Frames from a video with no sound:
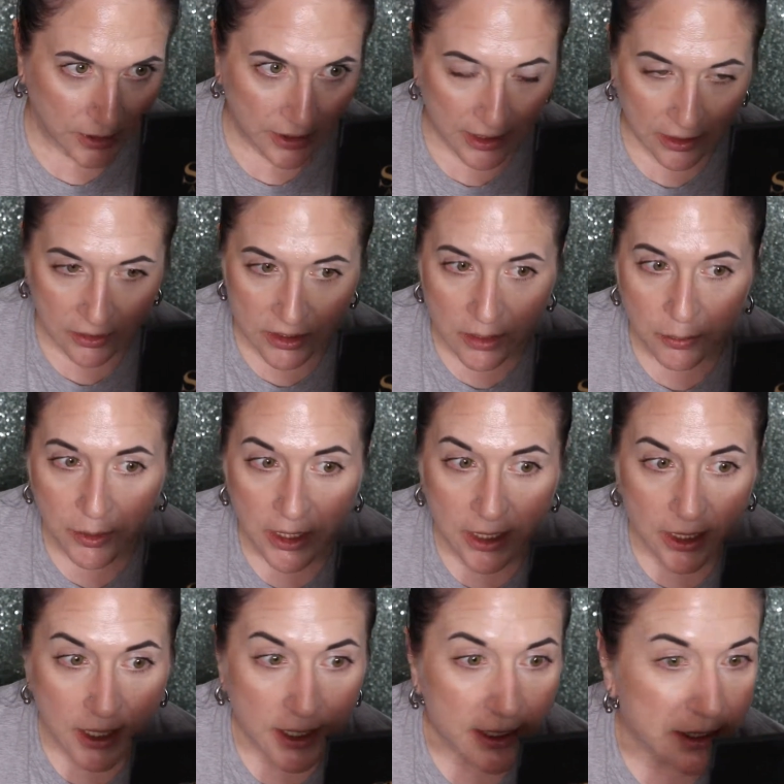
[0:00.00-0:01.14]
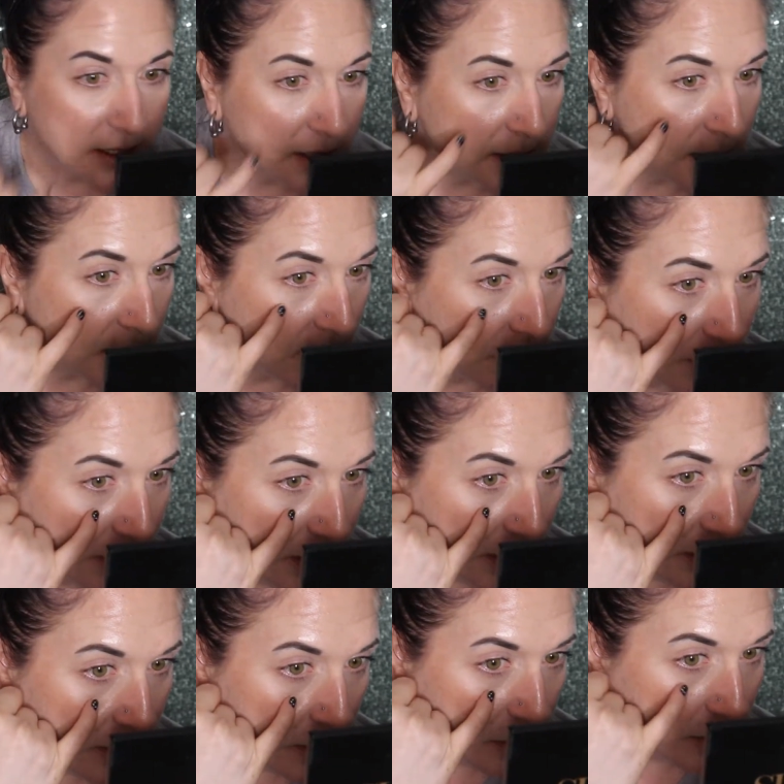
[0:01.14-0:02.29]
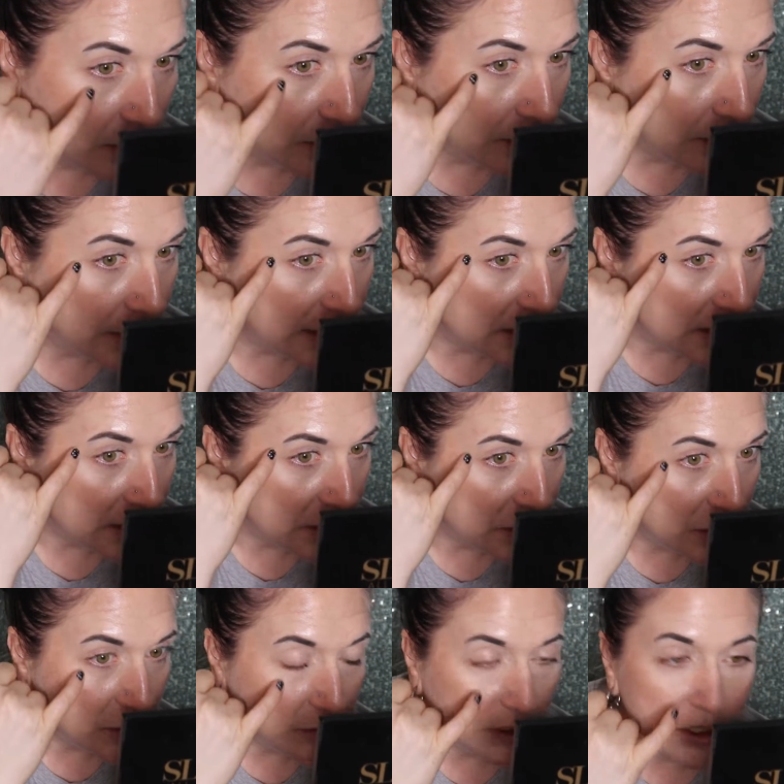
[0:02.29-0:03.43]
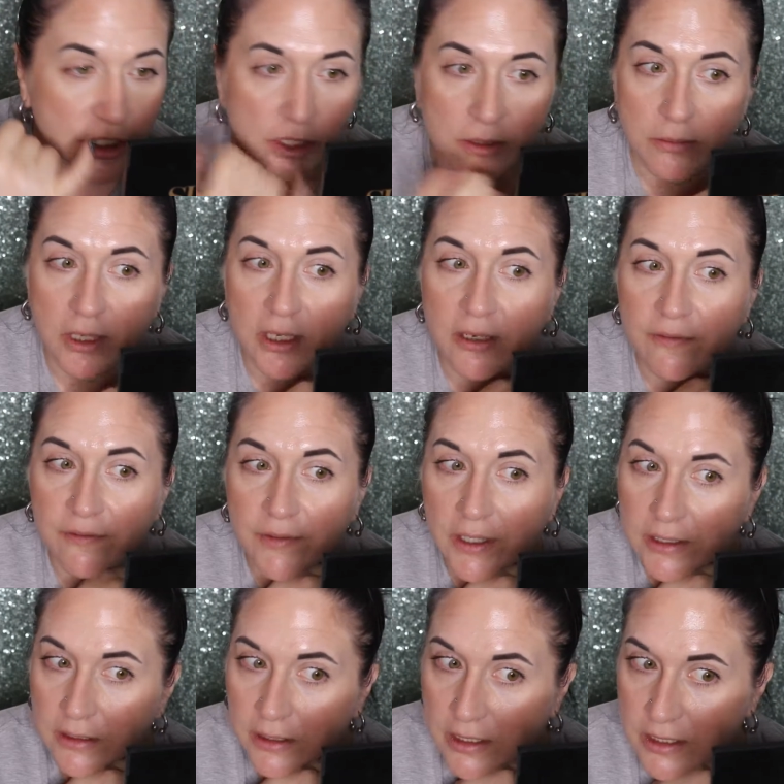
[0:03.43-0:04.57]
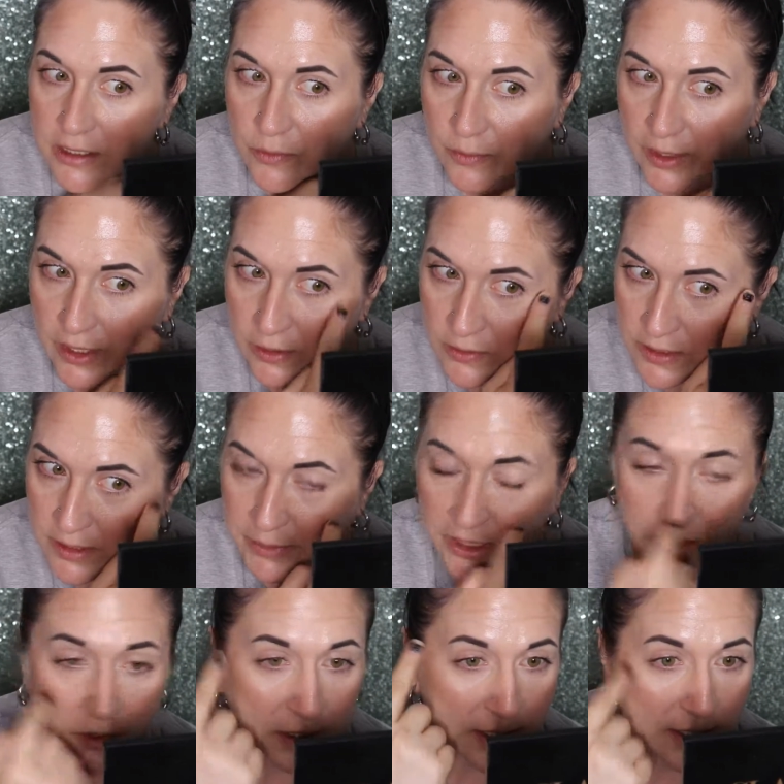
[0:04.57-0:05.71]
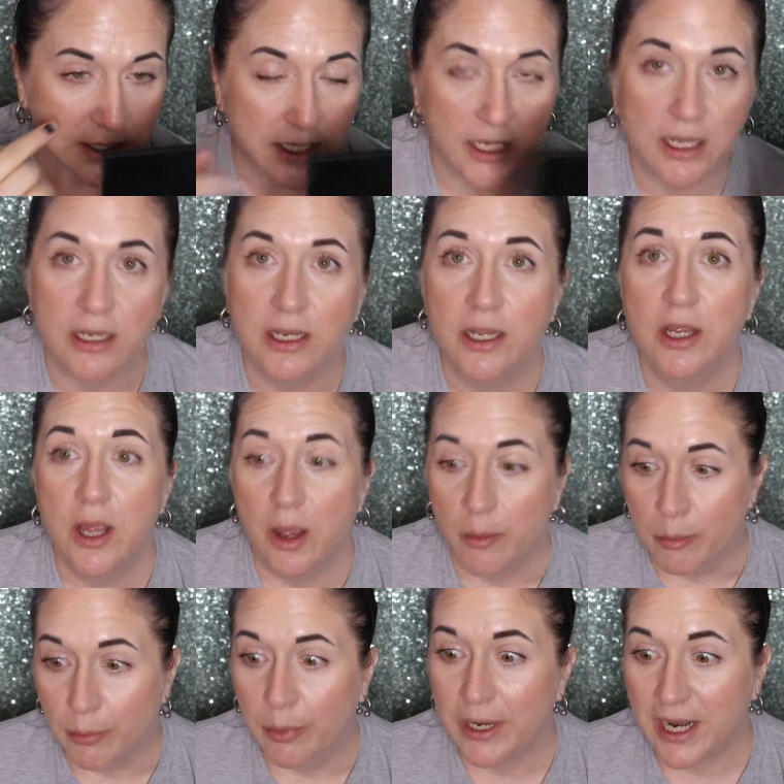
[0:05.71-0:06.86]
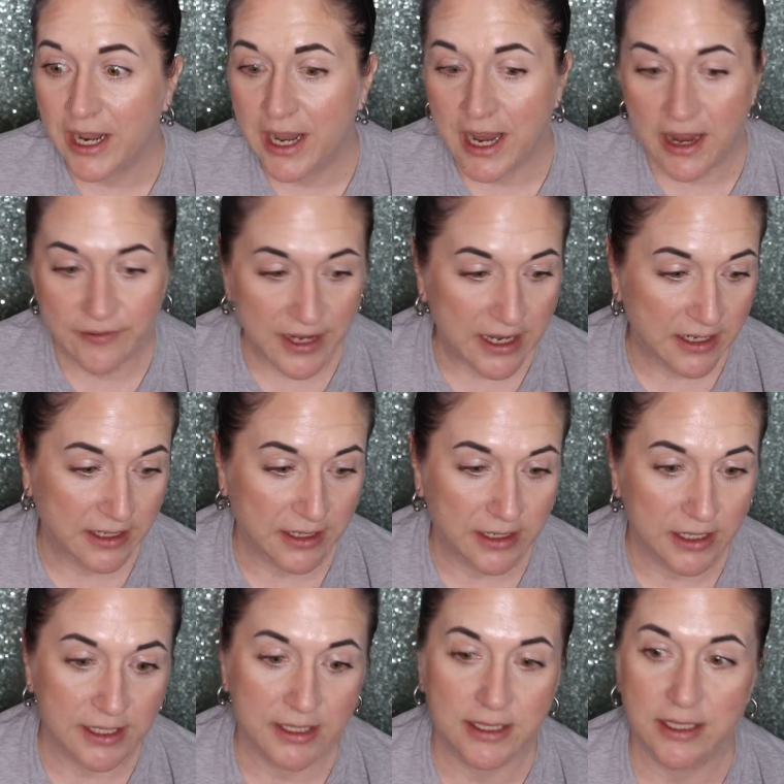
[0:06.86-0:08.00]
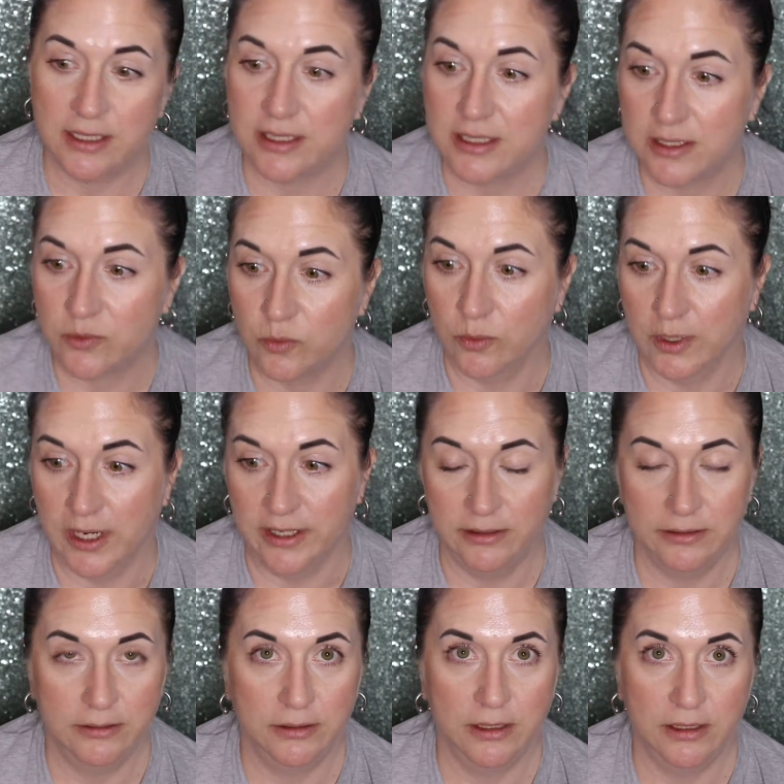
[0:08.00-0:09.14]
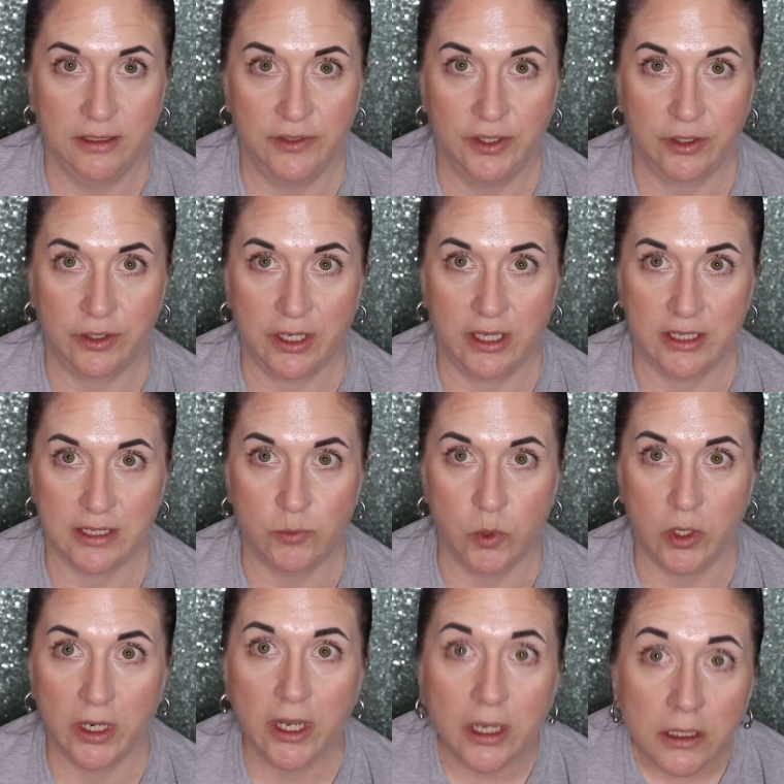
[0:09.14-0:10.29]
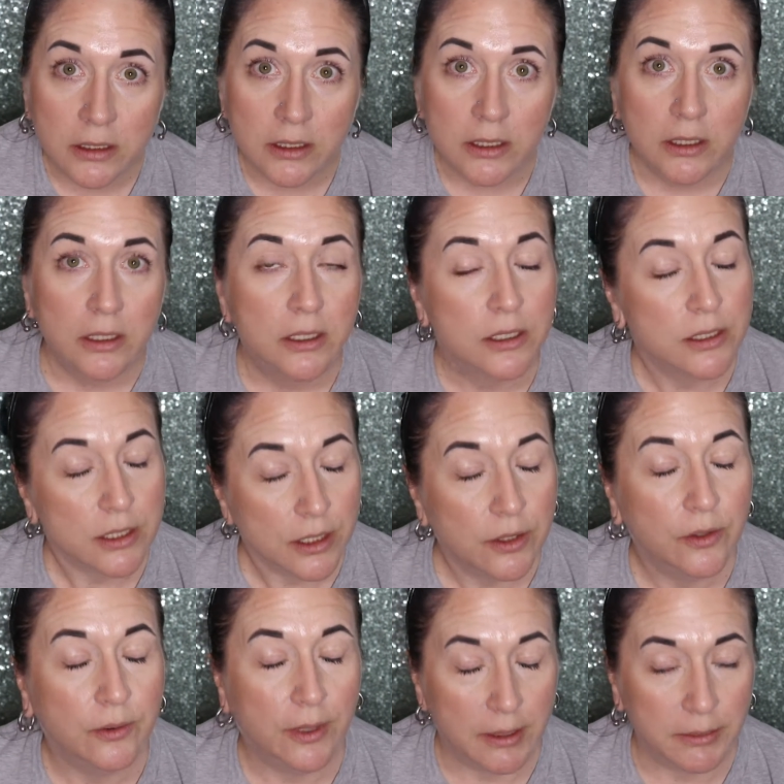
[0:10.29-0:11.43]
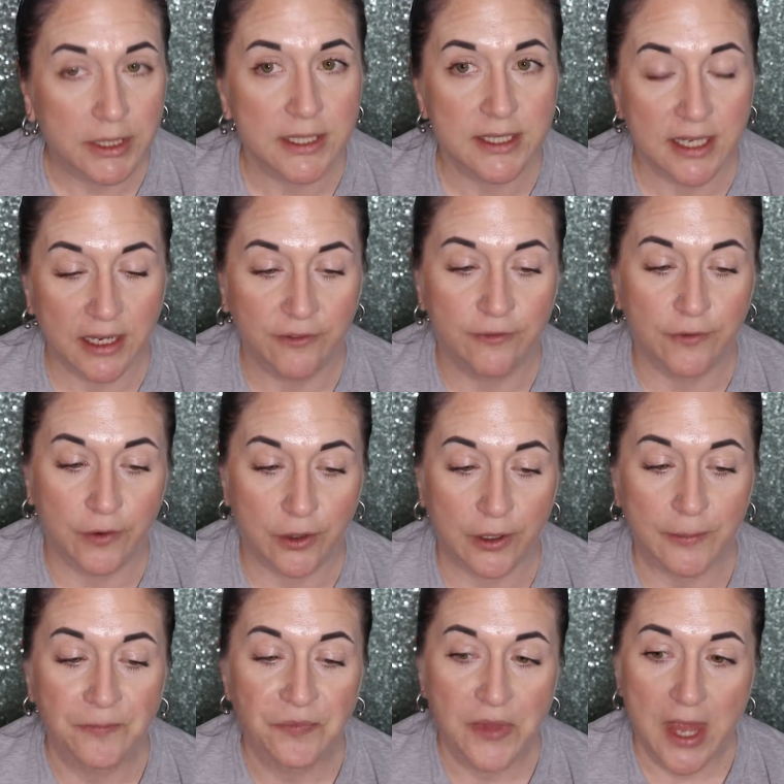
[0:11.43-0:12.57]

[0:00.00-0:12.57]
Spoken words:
it held up pretty nice. It's not really creasing too much in my fine lines and wrinkles. I mean, you can see it, but I have had it on since, what, 11:30 this morning. So I must say, for